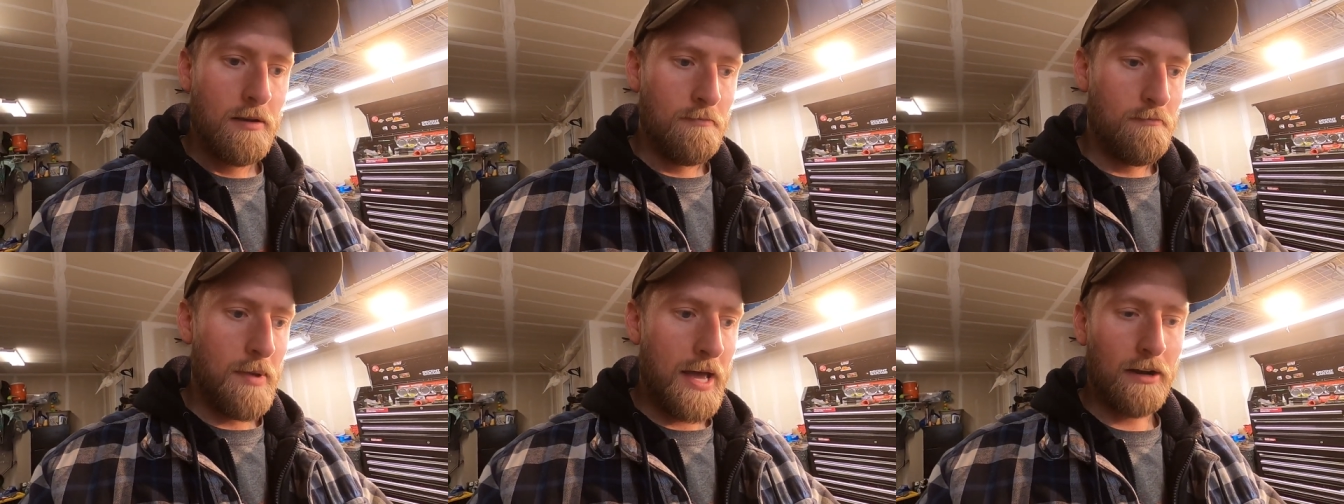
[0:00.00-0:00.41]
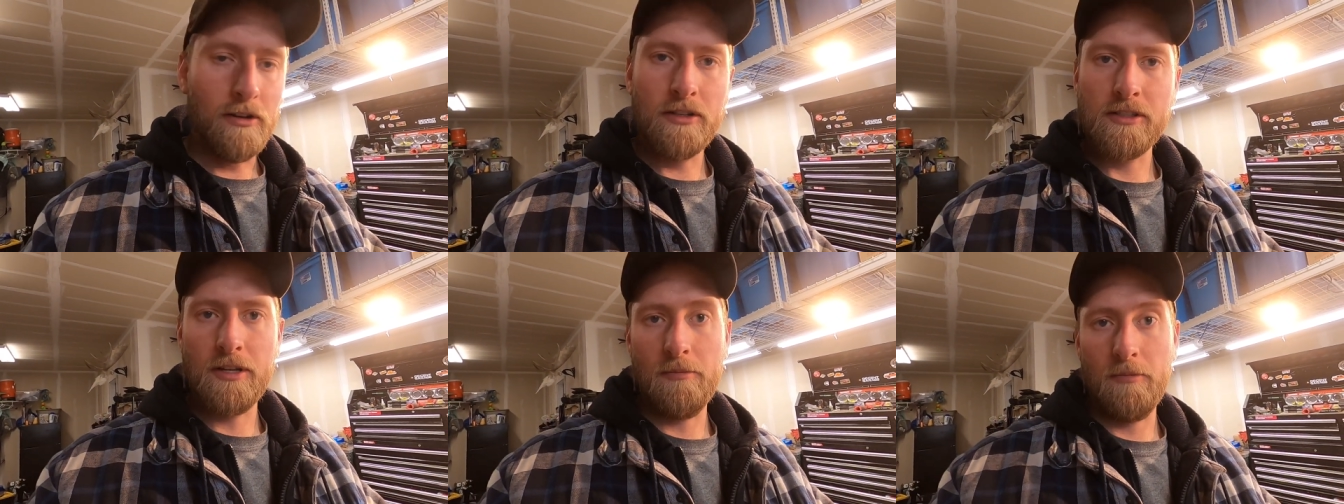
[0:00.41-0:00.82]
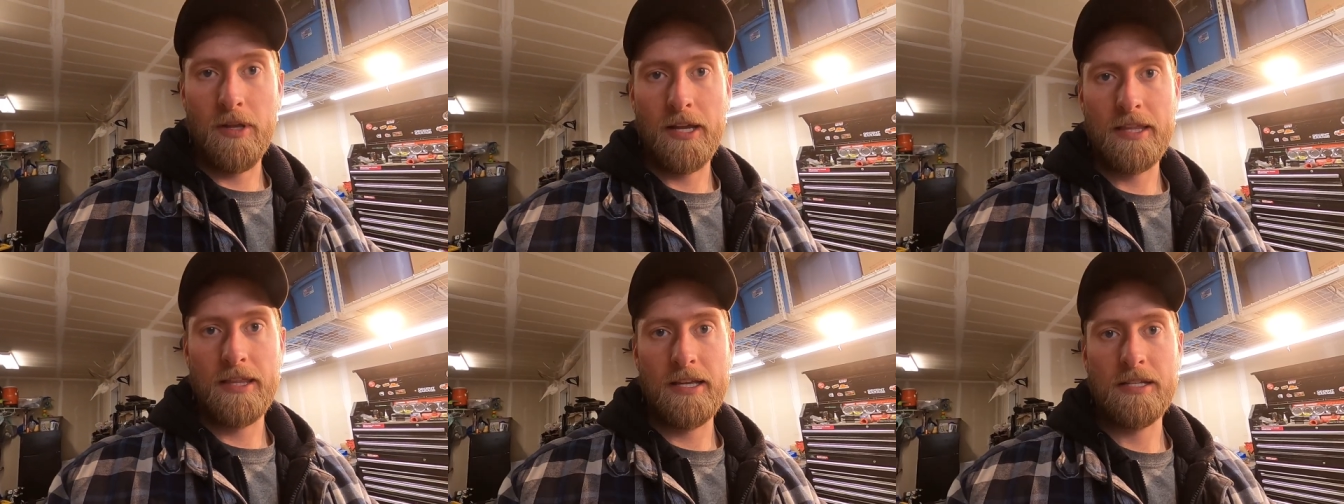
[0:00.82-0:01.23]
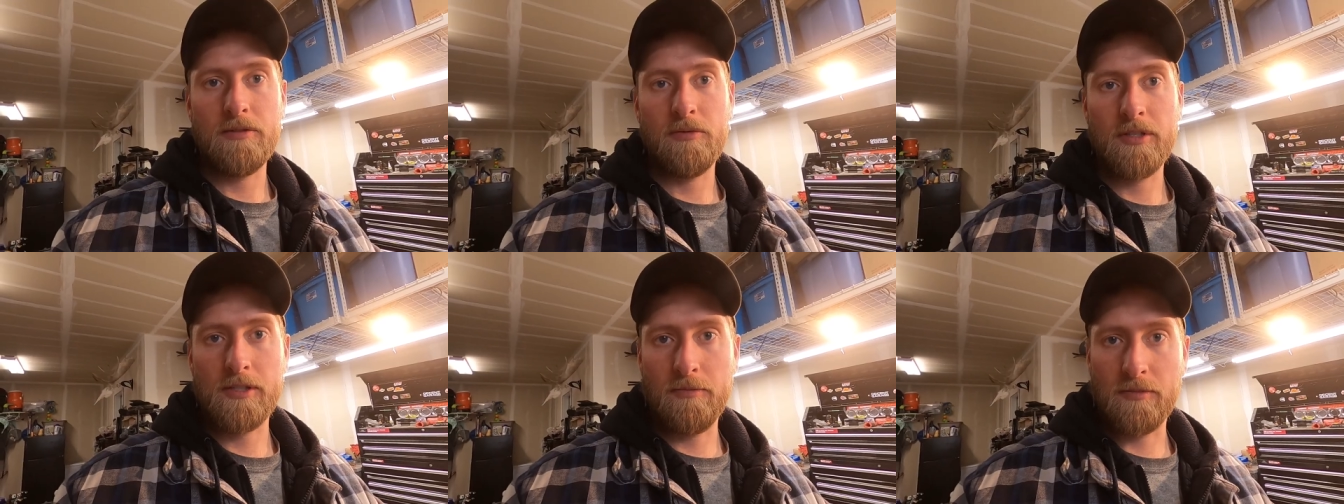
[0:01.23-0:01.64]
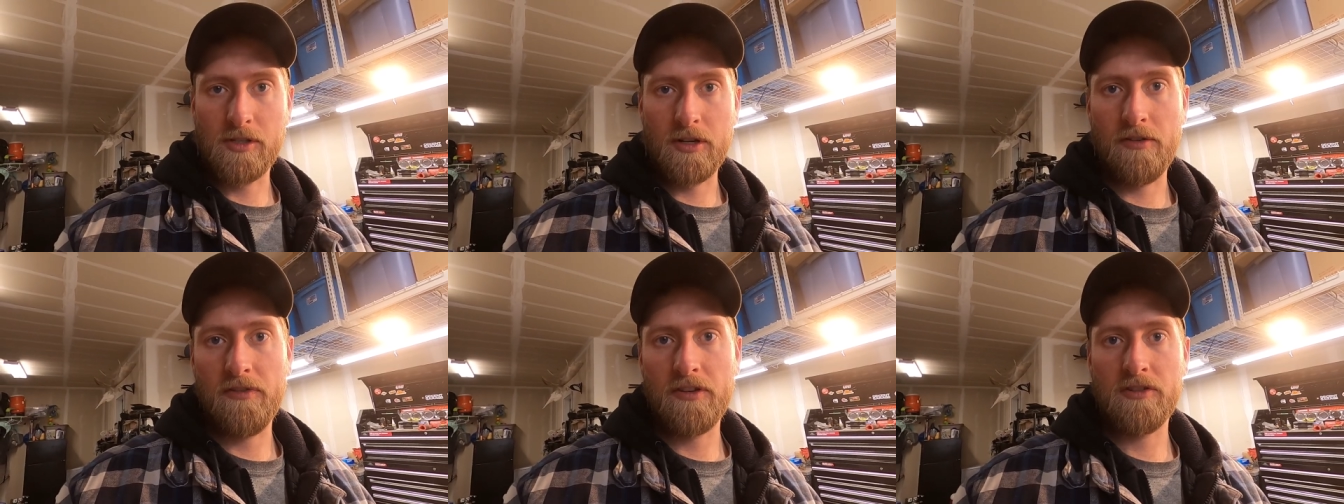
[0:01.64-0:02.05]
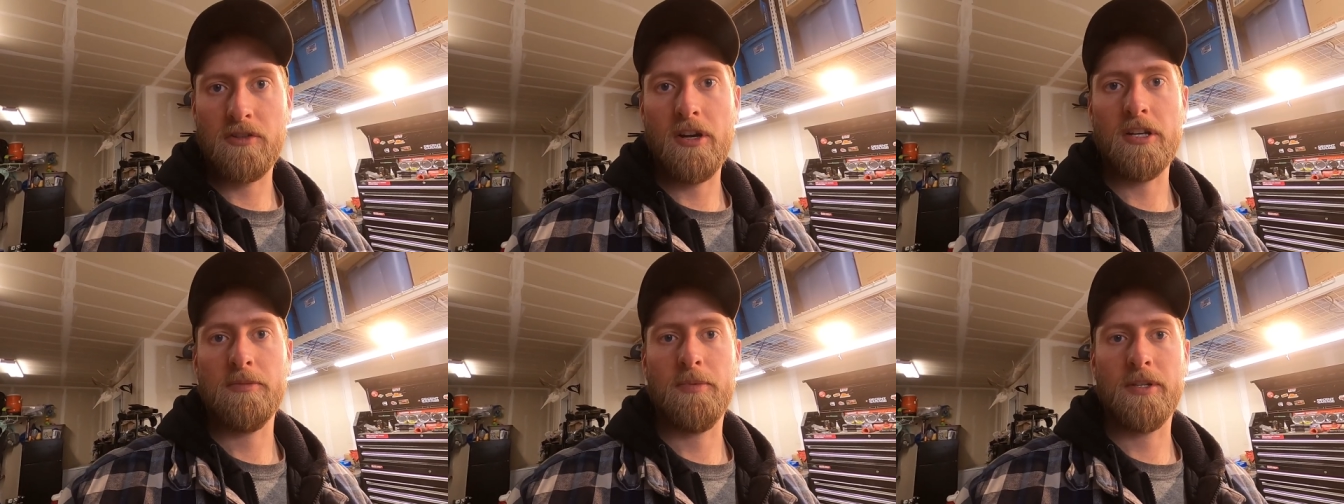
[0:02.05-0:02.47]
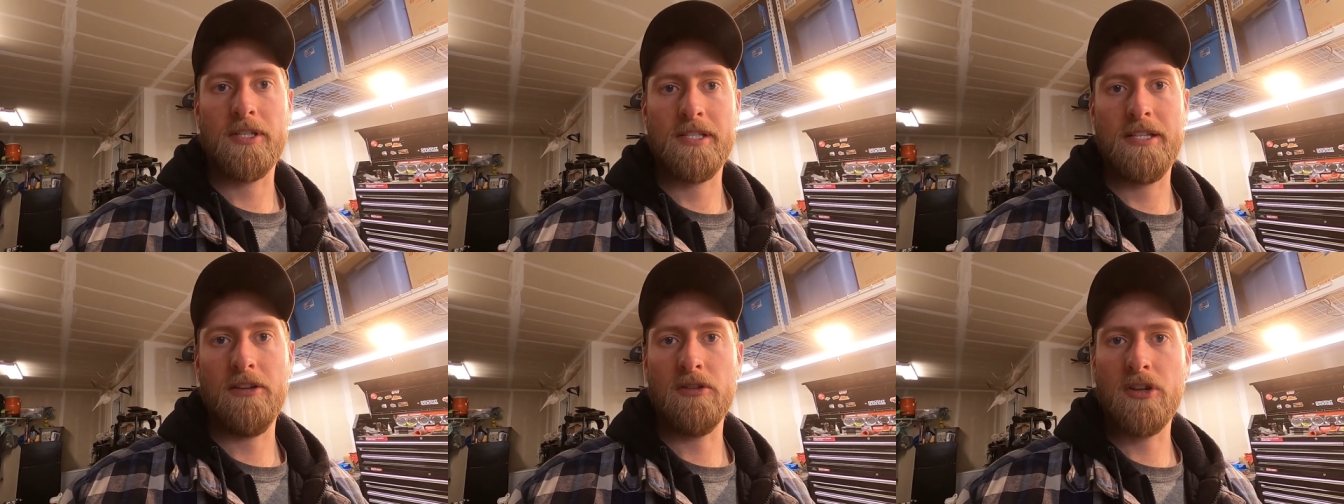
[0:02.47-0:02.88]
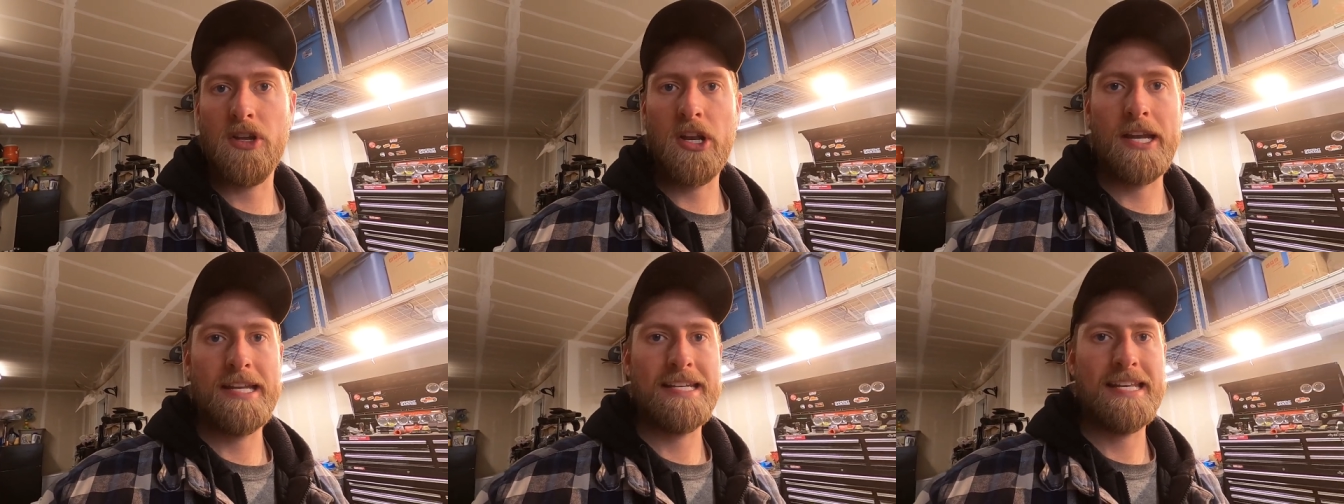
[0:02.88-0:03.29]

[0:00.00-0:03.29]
metal, something like this with some surface rust, but still good